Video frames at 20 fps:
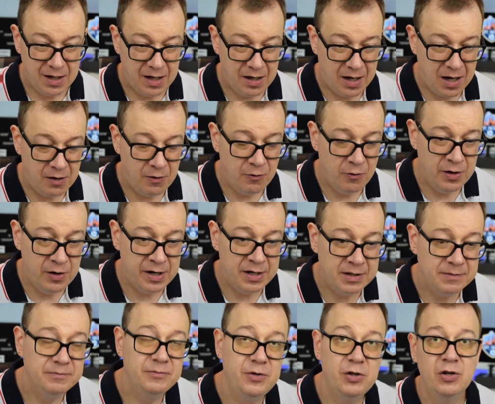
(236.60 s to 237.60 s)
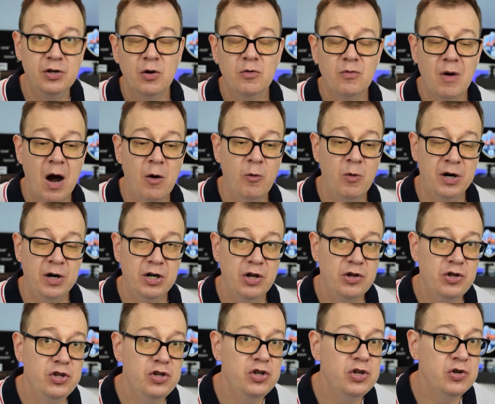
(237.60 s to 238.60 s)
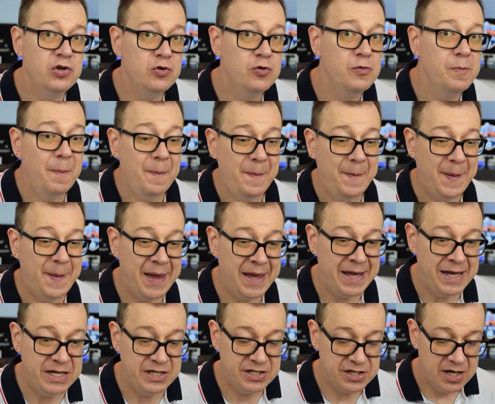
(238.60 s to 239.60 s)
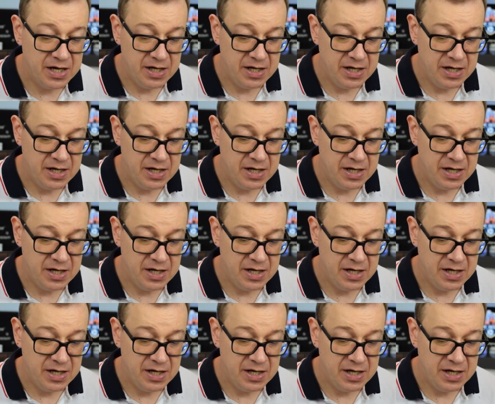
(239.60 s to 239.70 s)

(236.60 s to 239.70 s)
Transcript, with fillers: our, you know, our new page,